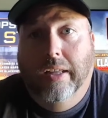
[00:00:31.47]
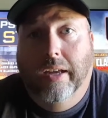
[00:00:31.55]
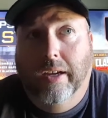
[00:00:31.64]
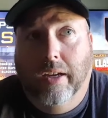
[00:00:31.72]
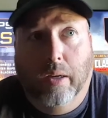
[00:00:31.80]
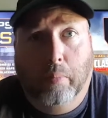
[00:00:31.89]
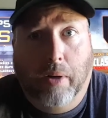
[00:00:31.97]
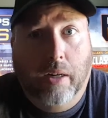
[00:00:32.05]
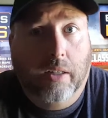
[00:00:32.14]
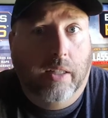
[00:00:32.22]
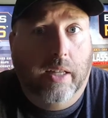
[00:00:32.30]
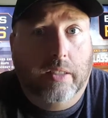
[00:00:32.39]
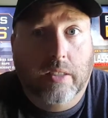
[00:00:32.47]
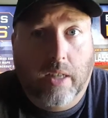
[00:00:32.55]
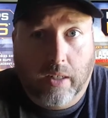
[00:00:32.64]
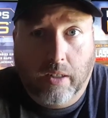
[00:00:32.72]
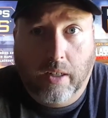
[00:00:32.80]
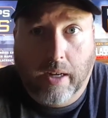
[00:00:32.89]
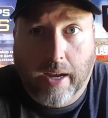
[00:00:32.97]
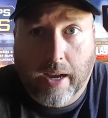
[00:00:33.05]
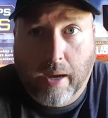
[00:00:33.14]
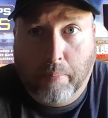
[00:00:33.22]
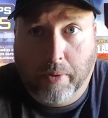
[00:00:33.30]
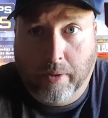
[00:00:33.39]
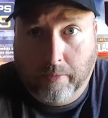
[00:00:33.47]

uh, apparently that's not going to happen.